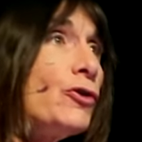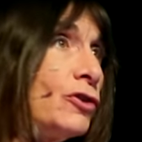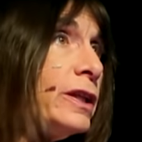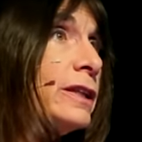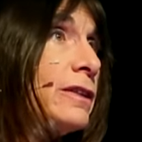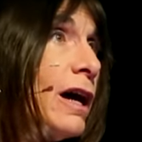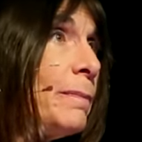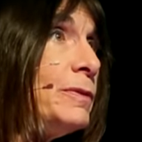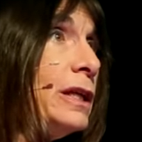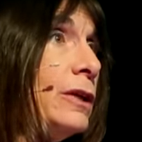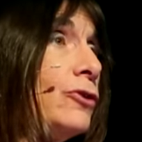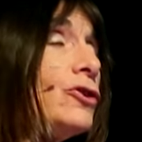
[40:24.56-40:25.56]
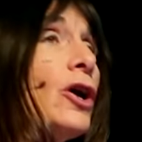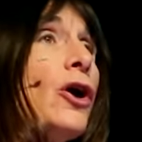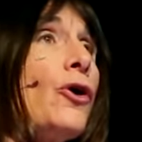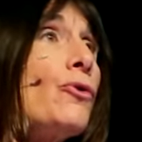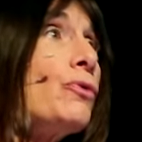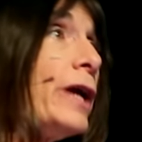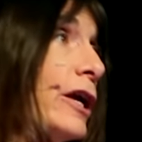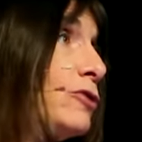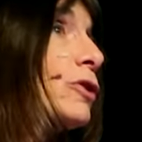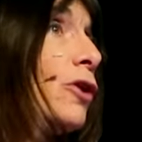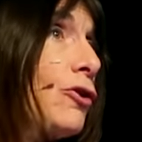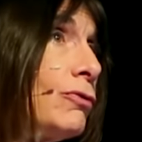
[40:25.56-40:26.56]
mostly adoptees,
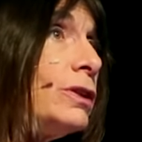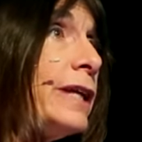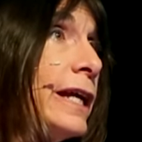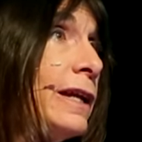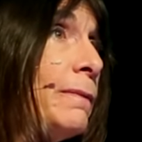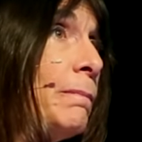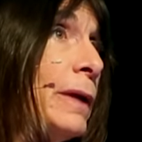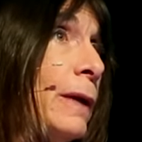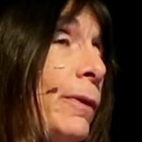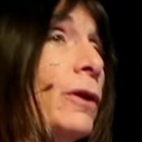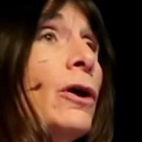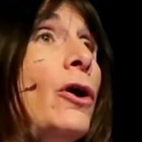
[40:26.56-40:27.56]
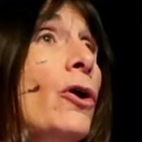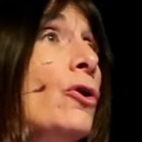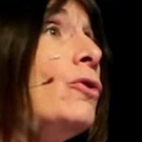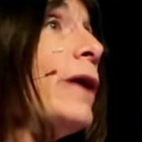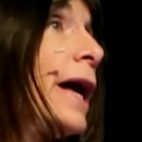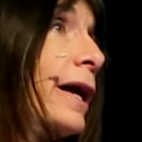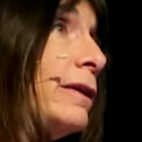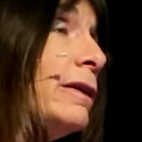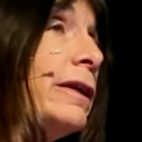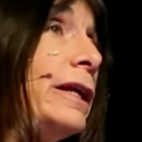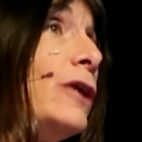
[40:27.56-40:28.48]
raised with unrelated people who had